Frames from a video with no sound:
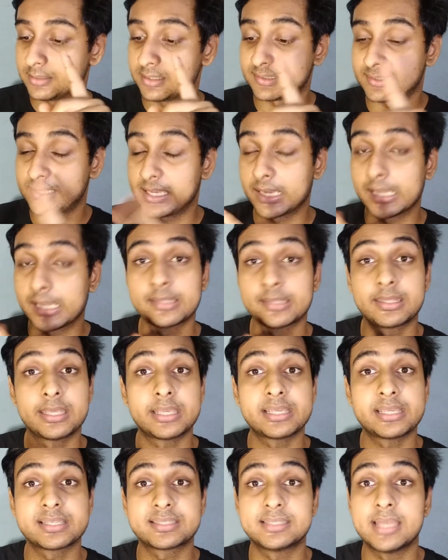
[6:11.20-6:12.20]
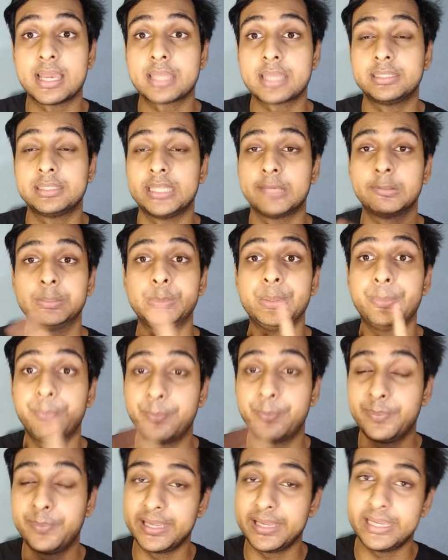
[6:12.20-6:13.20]
The second thing is that there will be
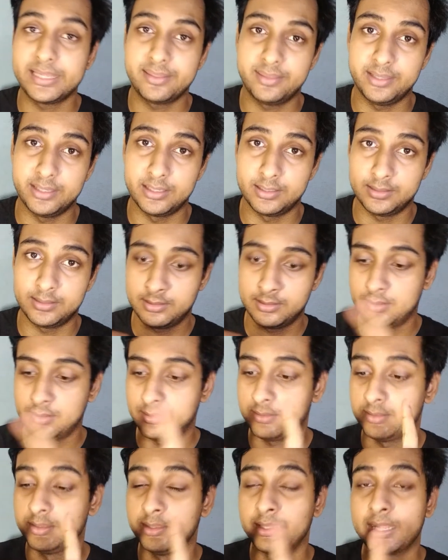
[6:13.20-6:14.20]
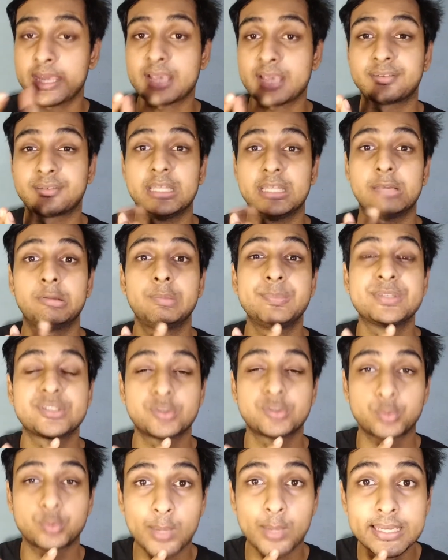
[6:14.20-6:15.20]
pain there. Next, there will be
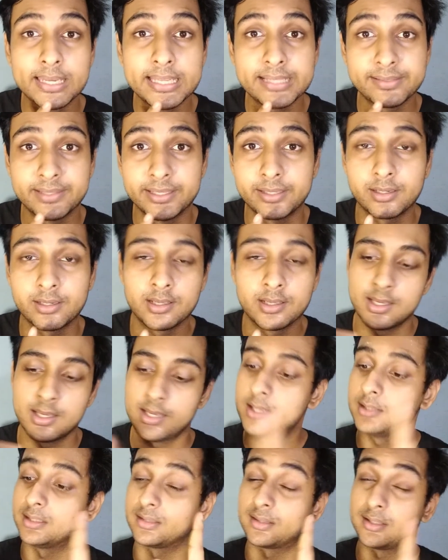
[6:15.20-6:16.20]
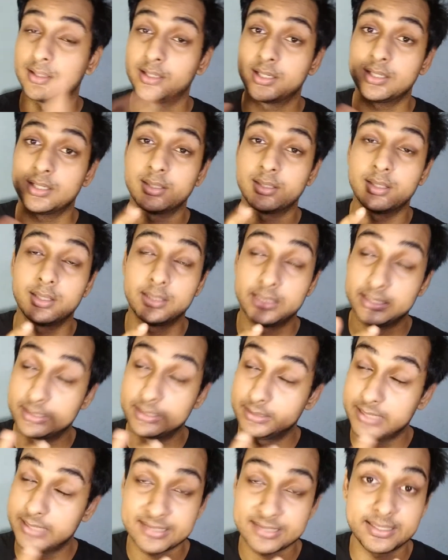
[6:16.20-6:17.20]
swelling there. Third, and the
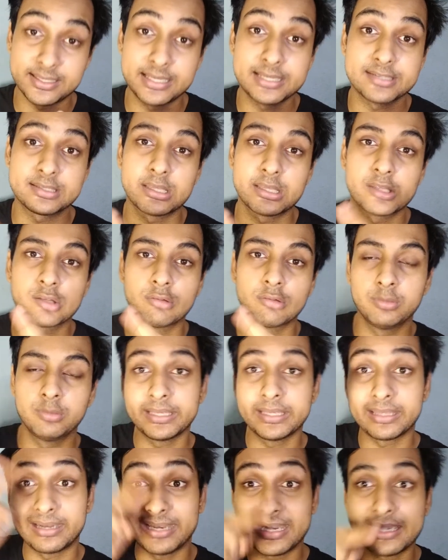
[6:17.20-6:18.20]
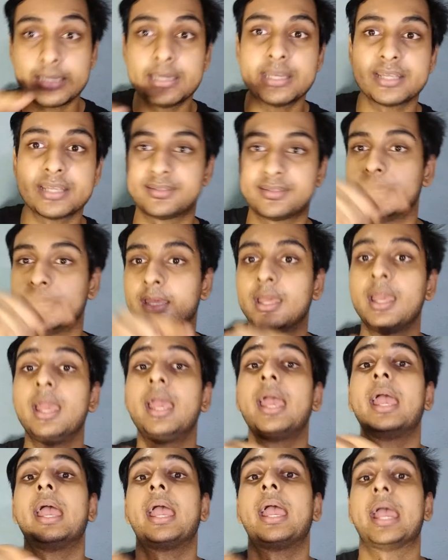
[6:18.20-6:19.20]
next thing is there will be redness there.
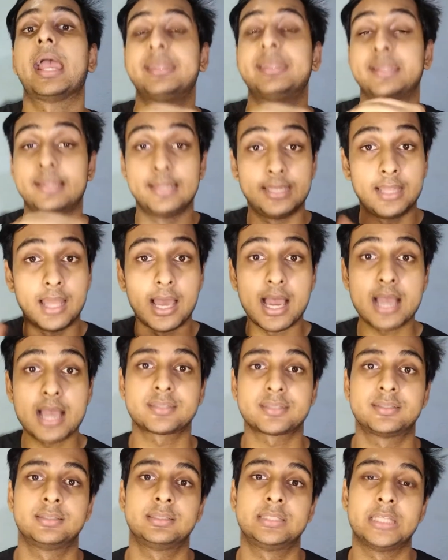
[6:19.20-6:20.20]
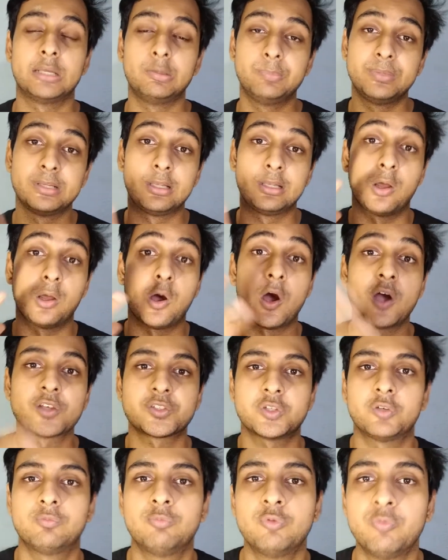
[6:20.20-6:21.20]
And the last, there will be loss
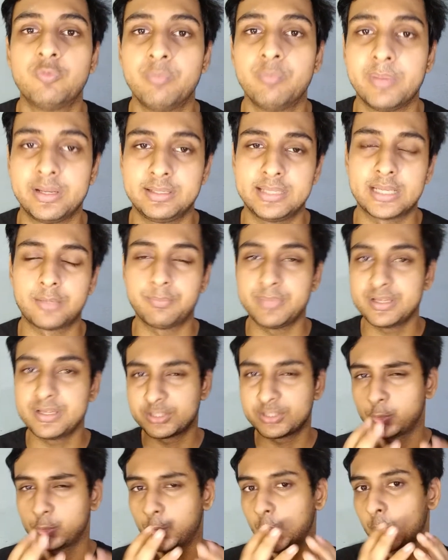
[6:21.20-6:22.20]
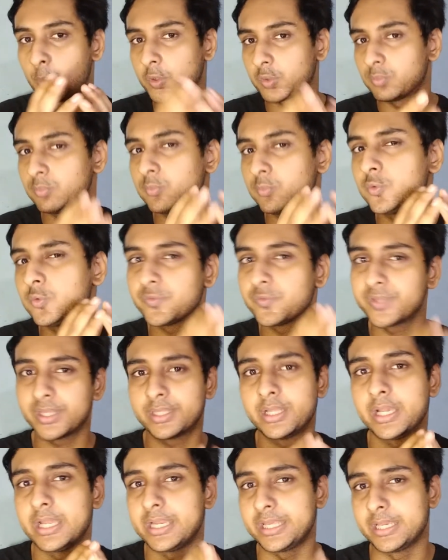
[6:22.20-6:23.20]
of movement. That means you don't want to move
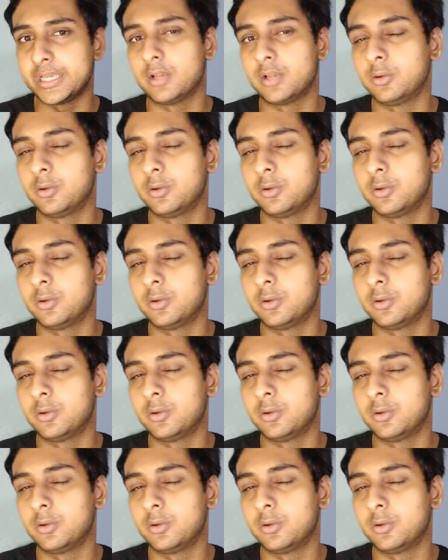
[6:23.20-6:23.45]
that area.